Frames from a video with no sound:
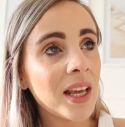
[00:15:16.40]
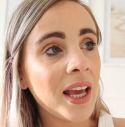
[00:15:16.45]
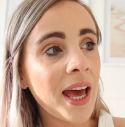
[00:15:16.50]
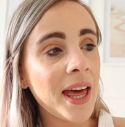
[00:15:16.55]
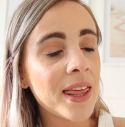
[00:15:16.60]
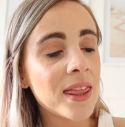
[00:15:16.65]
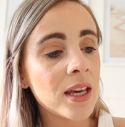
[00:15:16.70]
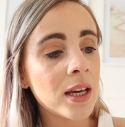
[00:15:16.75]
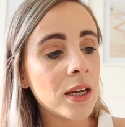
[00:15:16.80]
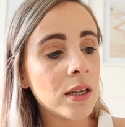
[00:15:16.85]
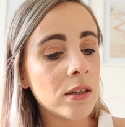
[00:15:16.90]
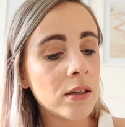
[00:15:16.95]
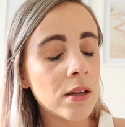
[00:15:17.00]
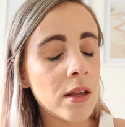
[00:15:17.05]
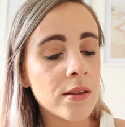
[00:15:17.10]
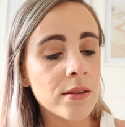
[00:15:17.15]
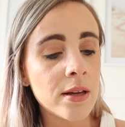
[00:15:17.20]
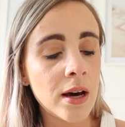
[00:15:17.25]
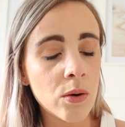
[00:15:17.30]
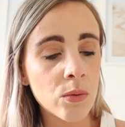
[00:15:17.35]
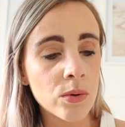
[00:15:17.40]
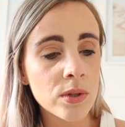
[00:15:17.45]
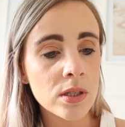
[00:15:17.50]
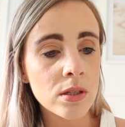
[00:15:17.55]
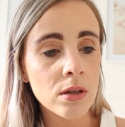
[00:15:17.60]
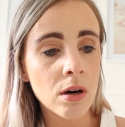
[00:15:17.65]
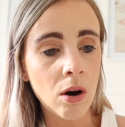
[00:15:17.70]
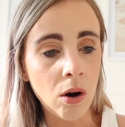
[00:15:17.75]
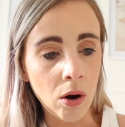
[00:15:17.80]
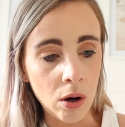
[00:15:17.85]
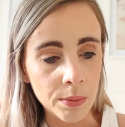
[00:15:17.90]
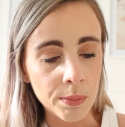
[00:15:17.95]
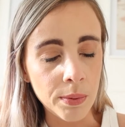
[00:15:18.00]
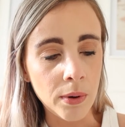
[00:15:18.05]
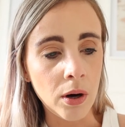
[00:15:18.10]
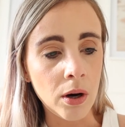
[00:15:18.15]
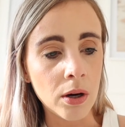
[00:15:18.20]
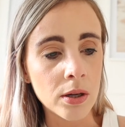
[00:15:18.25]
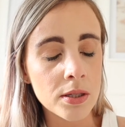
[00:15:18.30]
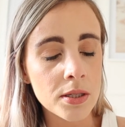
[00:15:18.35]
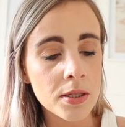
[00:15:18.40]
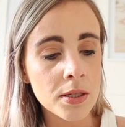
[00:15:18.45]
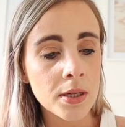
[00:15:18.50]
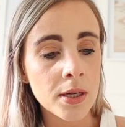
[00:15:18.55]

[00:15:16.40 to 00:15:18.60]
And then that was the hard part.